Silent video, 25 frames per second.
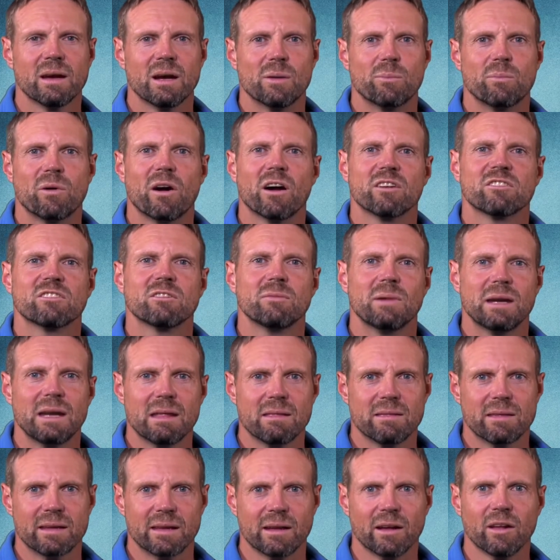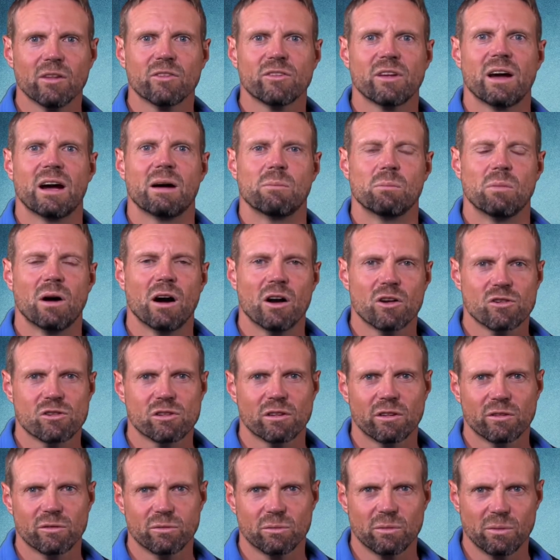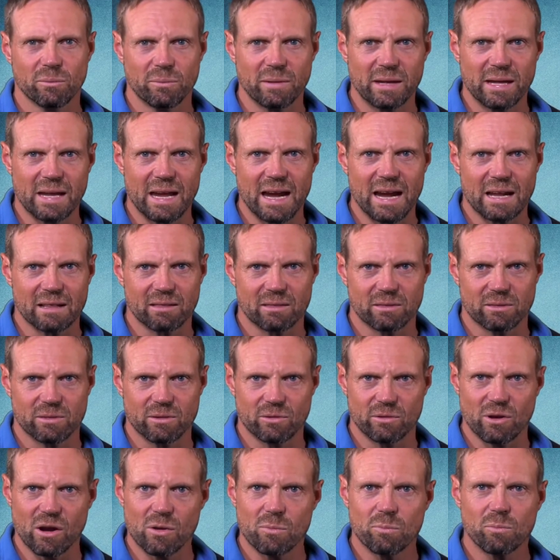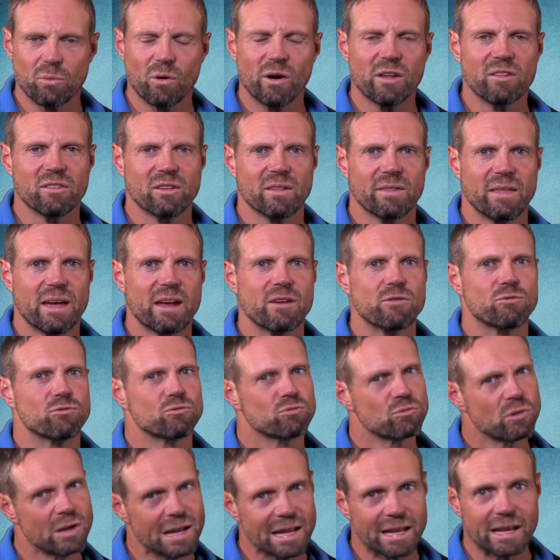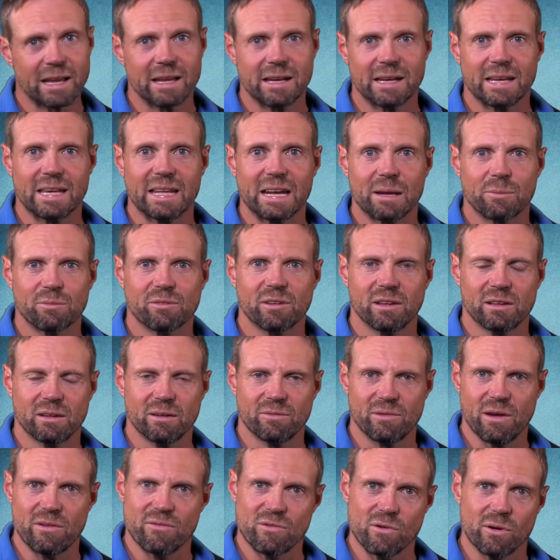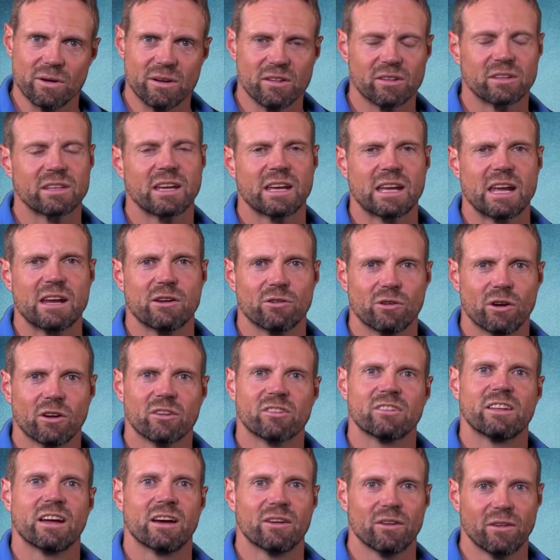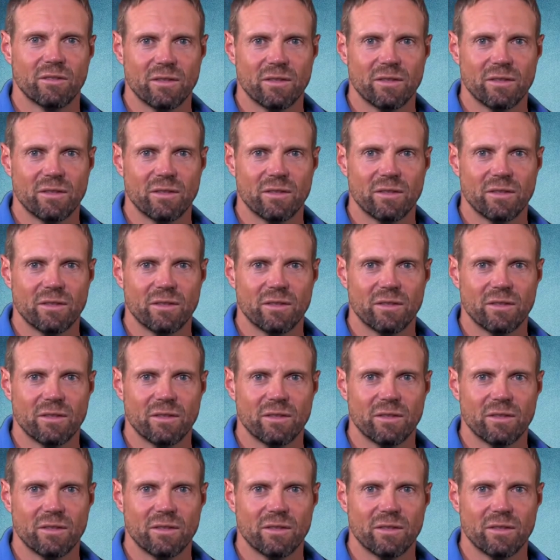Apart from anything else, our marshals will be at the rope points and they're really going to get upset if everyone is kicking rocks down